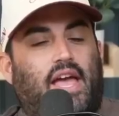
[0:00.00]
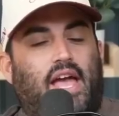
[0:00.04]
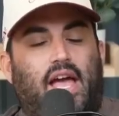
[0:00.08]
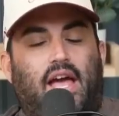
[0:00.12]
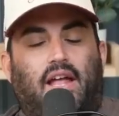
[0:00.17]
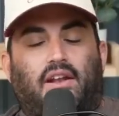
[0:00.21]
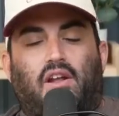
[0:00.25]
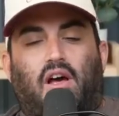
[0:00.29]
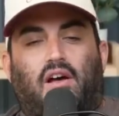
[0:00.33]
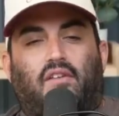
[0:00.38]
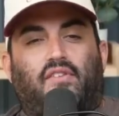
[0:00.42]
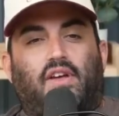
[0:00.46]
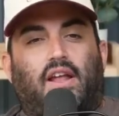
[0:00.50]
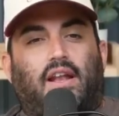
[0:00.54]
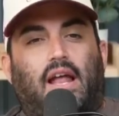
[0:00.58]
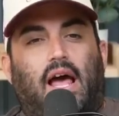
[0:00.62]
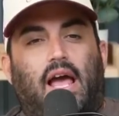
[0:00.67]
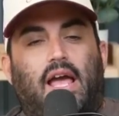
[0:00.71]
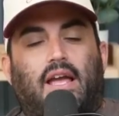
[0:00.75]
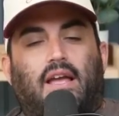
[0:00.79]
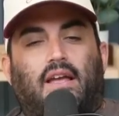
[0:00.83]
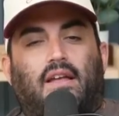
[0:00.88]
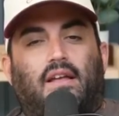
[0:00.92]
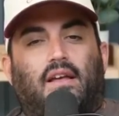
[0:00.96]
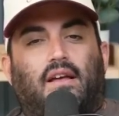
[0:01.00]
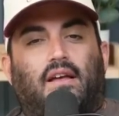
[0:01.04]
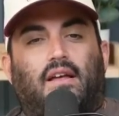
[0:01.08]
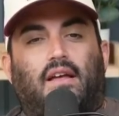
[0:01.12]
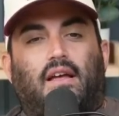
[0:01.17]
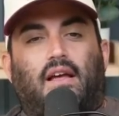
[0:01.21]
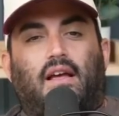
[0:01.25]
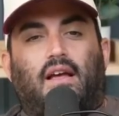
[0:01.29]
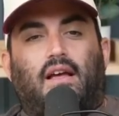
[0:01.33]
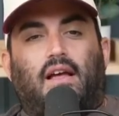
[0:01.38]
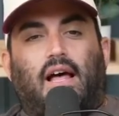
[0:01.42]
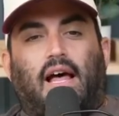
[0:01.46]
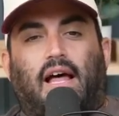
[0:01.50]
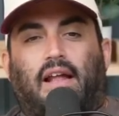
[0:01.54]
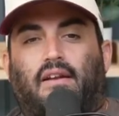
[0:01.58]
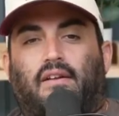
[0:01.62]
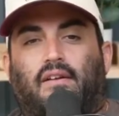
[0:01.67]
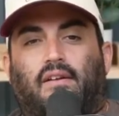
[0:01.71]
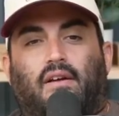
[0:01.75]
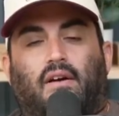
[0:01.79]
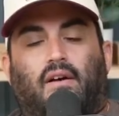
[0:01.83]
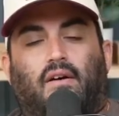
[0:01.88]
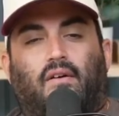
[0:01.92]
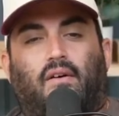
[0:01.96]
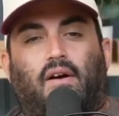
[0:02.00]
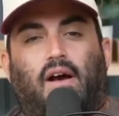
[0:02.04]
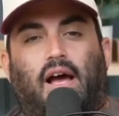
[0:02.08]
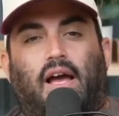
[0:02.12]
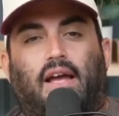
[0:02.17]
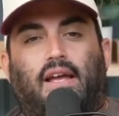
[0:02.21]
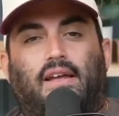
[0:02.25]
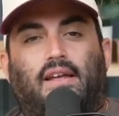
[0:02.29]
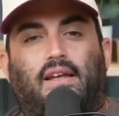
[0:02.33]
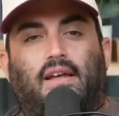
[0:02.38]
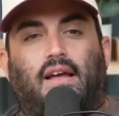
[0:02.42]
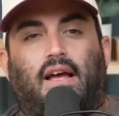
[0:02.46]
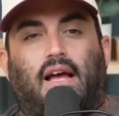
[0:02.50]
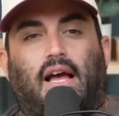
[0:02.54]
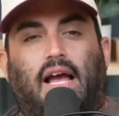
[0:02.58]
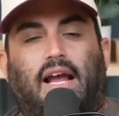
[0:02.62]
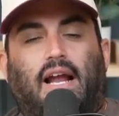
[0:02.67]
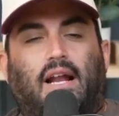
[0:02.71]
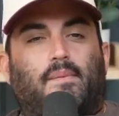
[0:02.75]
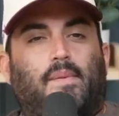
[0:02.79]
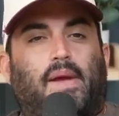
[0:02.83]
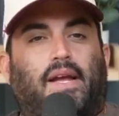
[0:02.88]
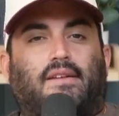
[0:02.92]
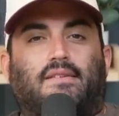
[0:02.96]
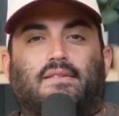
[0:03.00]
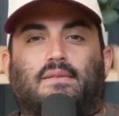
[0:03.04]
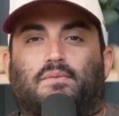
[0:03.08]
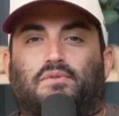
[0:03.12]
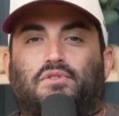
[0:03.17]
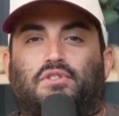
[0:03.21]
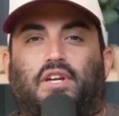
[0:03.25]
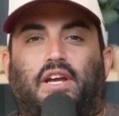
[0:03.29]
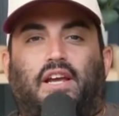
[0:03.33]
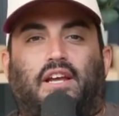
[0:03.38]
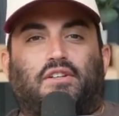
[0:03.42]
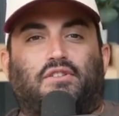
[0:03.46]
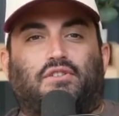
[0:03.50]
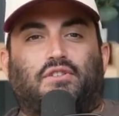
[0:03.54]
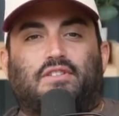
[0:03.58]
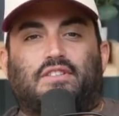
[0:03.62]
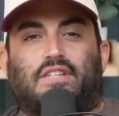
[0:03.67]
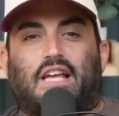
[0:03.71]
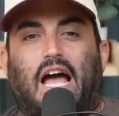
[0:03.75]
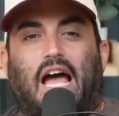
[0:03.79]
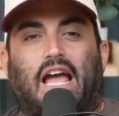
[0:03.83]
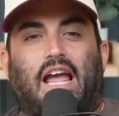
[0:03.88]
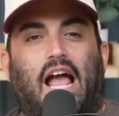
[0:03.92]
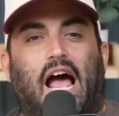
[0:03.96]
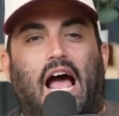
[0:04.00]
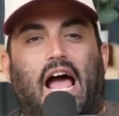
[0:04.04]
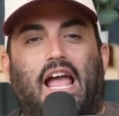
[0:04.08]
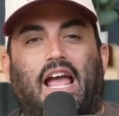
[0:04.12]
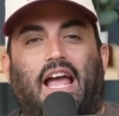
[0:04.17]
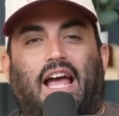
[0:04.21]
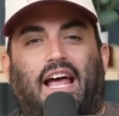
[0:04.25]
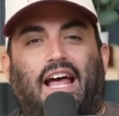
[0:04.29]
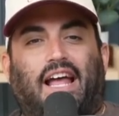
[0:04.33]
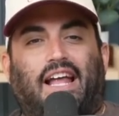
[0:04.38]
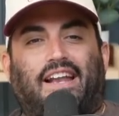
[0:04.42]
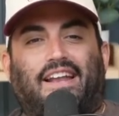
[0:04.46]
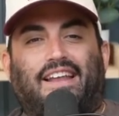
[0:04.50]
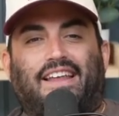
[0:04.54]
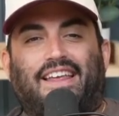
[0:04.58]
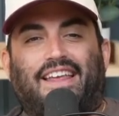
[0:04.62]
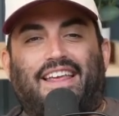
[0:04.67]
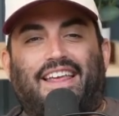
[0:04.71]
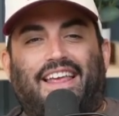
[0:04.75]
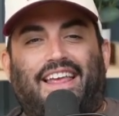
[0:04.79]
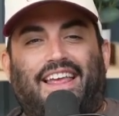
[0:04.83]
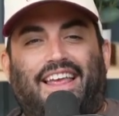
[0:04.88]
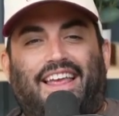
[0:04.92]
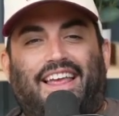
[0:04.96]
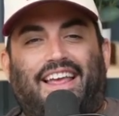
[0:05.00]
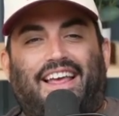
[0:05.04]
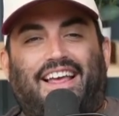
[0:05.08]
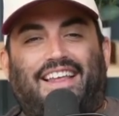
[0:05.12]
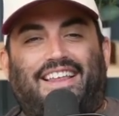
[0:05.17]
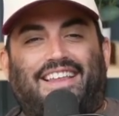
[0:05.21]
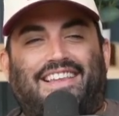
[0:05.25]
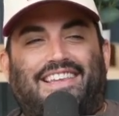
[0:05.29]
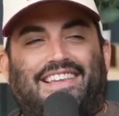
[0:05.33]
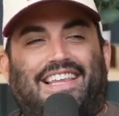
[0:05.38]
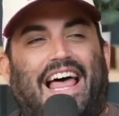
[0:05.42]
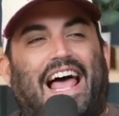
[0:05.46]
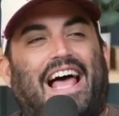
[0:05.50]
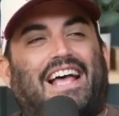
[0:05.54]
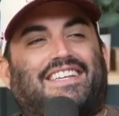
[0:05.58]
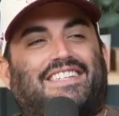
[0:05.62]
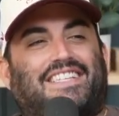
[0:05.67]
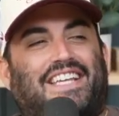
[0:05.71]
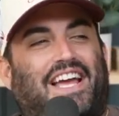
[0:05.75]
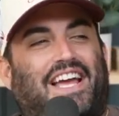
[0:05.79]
the handoff. And I don't know. I got to make some changes. I had last